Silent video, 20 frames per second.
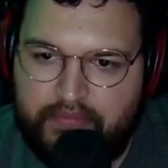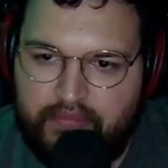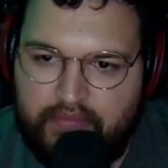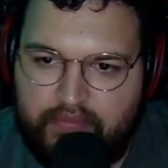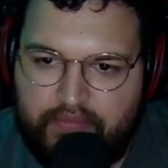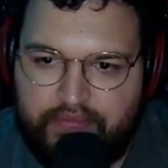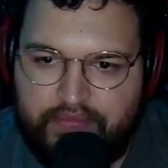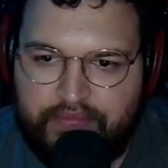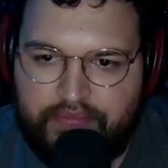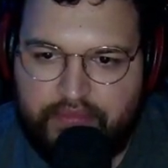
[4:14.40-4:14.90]

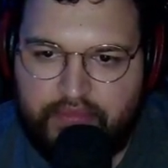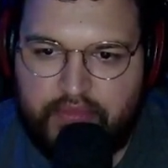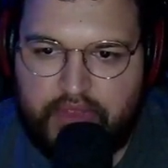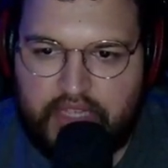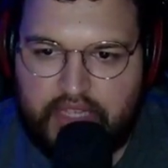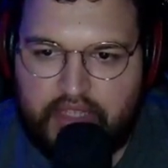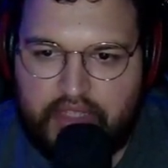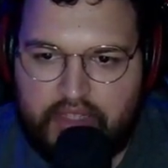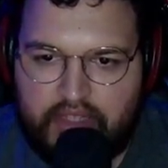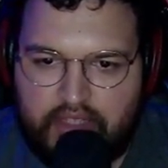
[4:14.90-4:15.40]

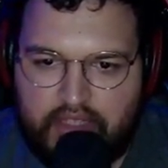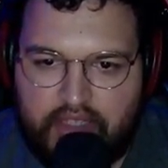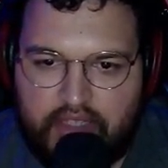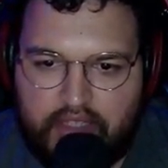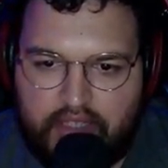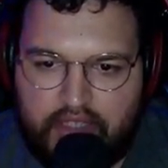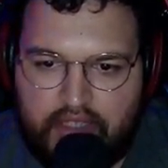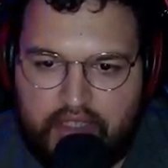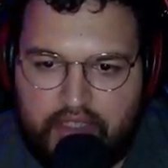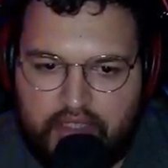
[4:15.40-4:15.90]

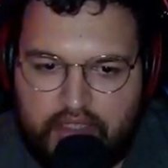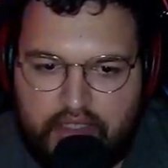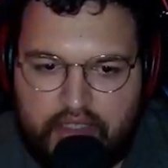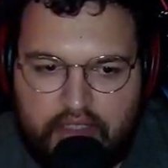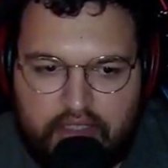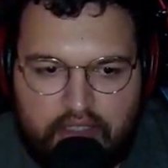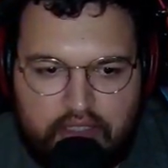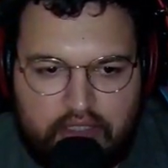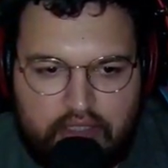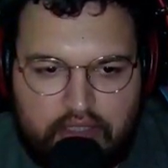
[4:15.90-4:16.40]

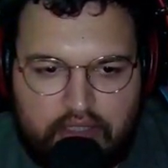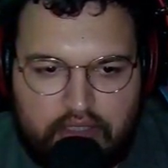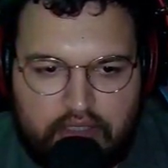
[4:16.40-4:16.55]
[no speech]